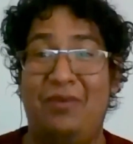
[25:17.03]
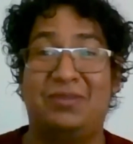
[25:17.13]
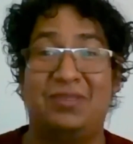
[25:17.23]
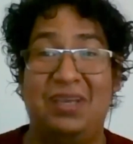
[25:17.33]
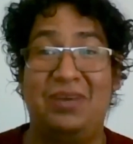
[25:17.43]

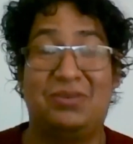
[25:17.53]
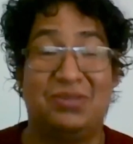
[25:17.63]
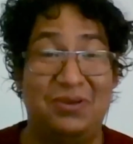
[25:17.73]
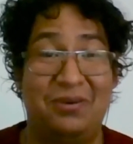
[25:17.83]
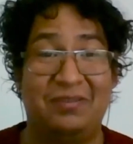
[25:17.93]
to see you
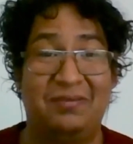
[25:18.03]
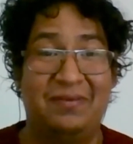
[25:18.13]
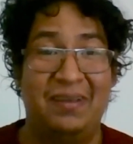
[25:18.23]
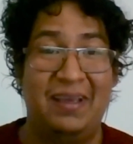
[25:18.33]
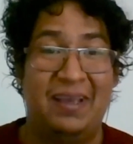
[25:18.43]
soon,
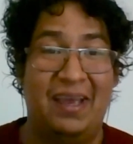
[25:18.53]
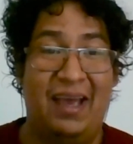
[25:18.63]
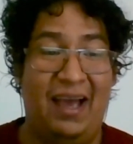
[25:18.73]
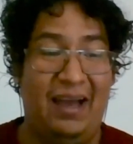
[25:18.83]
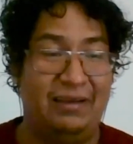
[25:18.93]

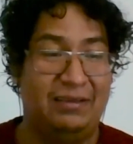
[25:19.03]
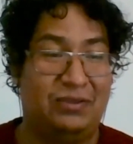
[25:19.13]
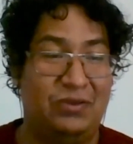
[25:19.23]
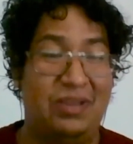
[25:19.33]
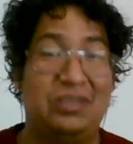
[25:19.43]

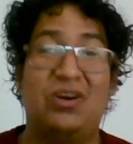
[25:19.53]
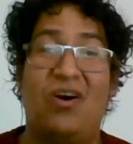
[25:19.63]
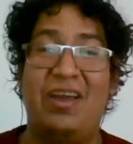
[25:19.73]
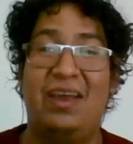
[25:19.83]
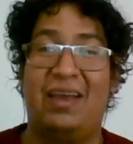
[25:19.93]
to
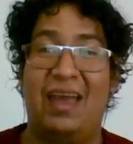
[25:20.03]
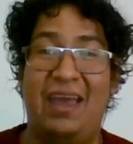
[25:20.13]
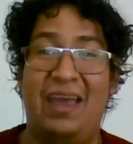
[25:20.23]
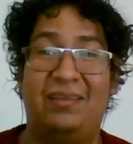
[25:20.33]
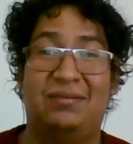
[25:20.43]
enjoy
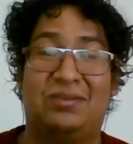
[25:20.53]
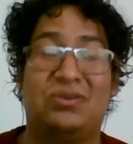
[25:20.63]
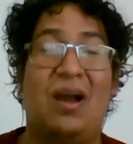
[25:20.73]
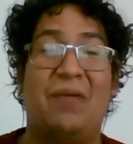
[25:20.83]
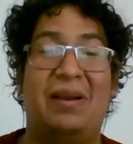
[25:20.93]
again
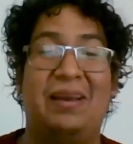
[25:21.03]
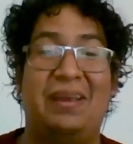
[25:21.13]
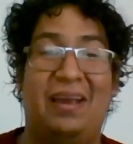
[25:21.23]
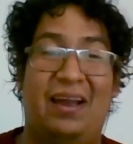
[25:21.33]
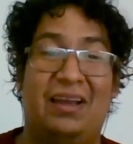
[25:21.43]

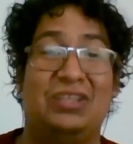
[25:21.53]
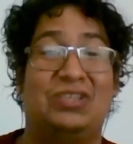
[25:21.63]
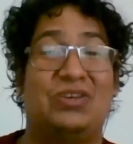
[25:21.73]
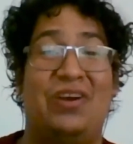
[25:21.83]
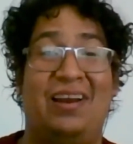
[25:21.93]
traveling and
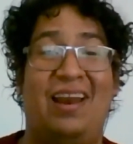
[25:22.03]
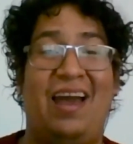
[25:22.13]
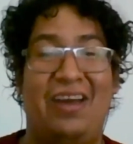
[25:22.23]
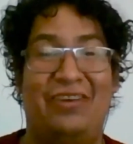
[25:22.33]
enjoying life.